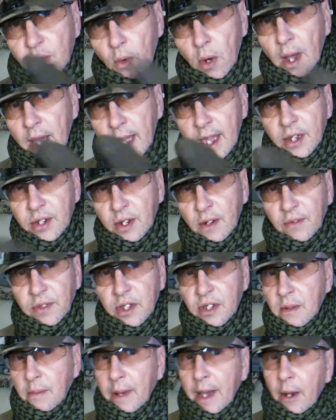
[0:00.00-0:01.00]
is what
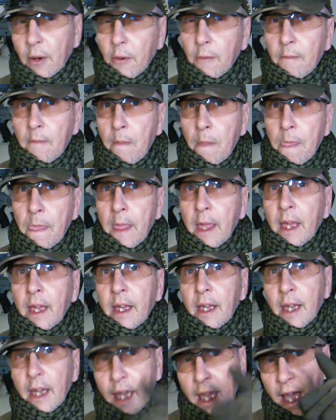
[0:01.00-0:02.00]
Airsoft is about.
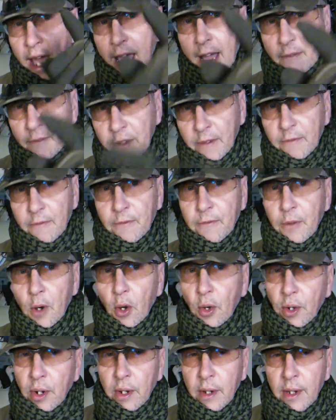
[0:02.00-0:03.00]
having
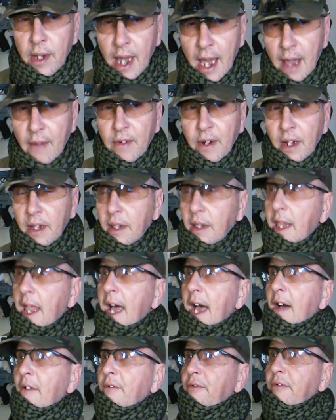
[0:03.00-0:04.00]
fun, having a
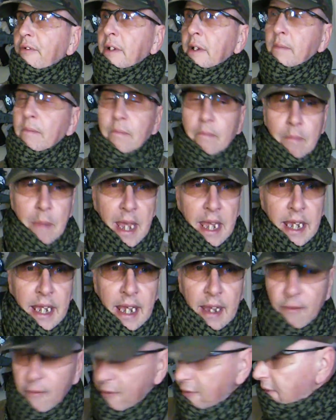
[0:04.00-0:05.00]
laugh,
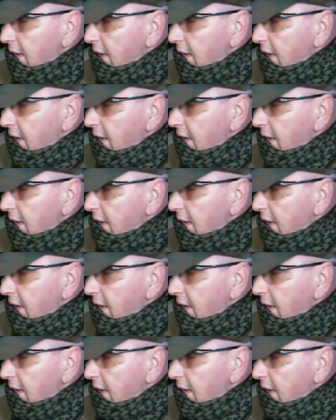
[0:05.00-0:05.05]
making